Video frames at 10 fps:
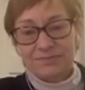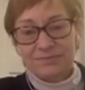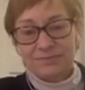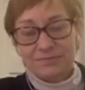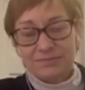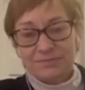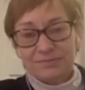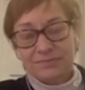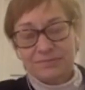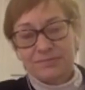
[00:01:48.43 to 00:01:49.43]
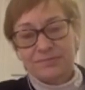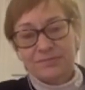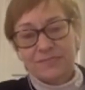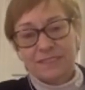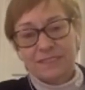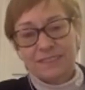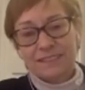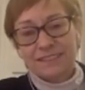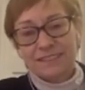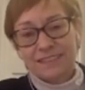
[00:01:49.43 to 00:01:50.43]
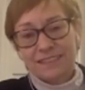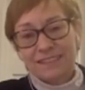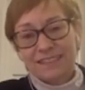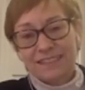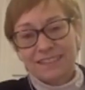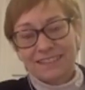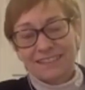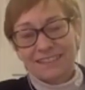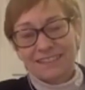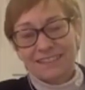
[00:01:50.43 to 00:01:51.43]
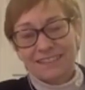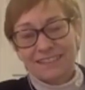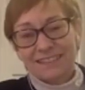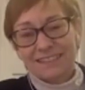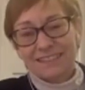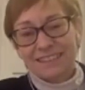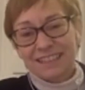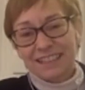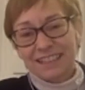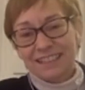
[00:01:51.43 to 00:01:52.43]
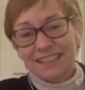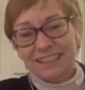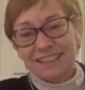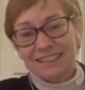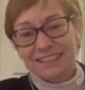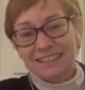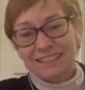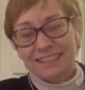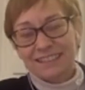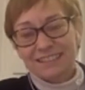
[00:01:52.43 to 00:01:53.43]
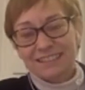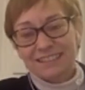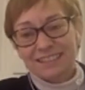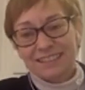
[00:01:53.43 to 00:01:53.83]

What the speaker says: (silent)